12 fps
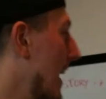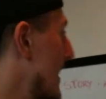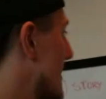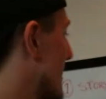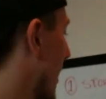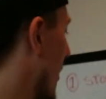And
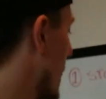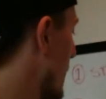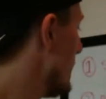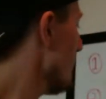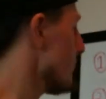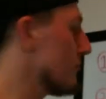so
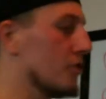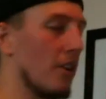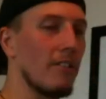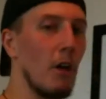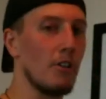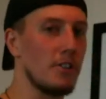you've
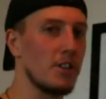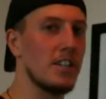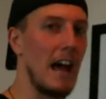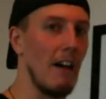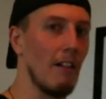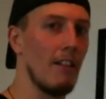learned to
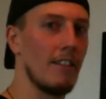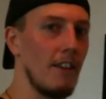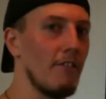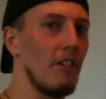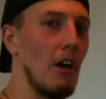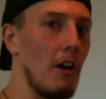sell. You've
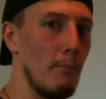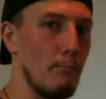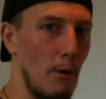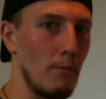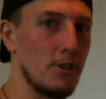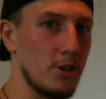learned,
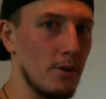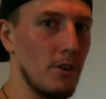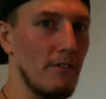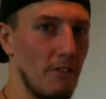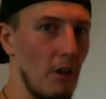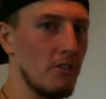promise you,
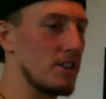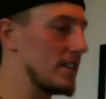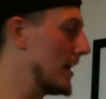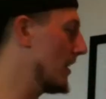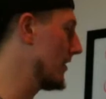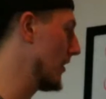you've learned to
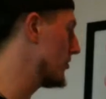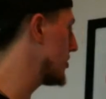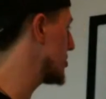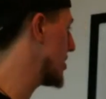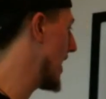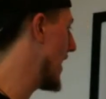sell, you've learned to
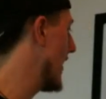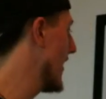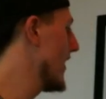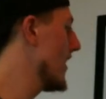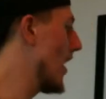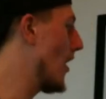share.
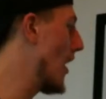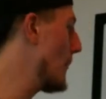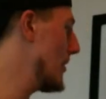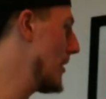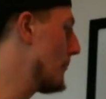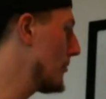All right, but
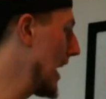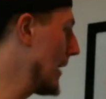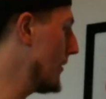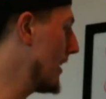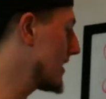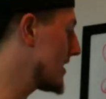you're
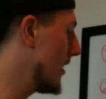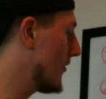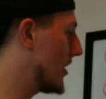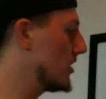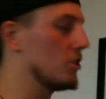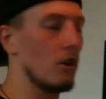blaming yourself
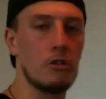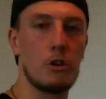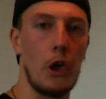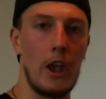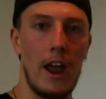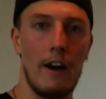because you're not
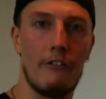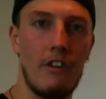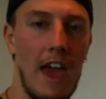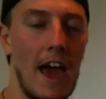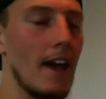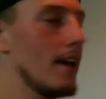good enough
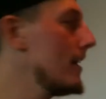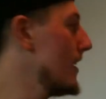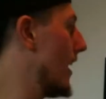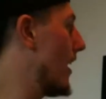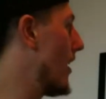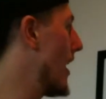yet.
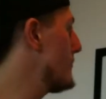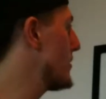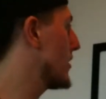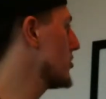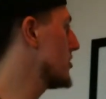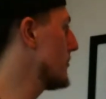All right,
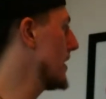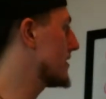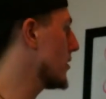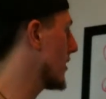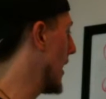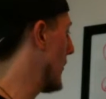because your
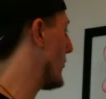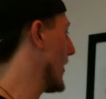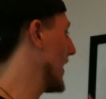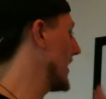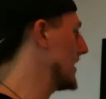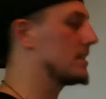mental
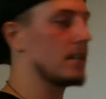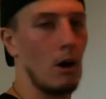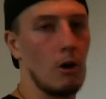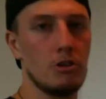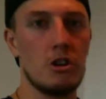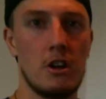company has
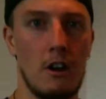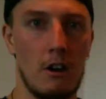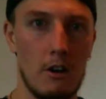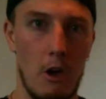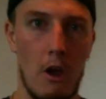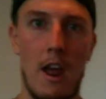told you you're
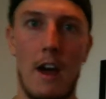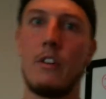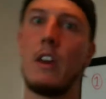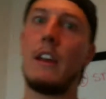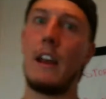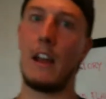not good enough
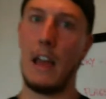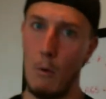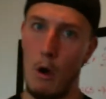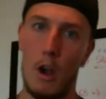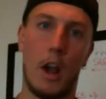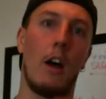yet, and you keep
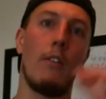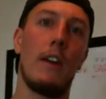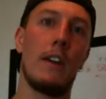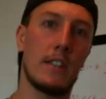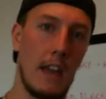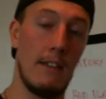working on this.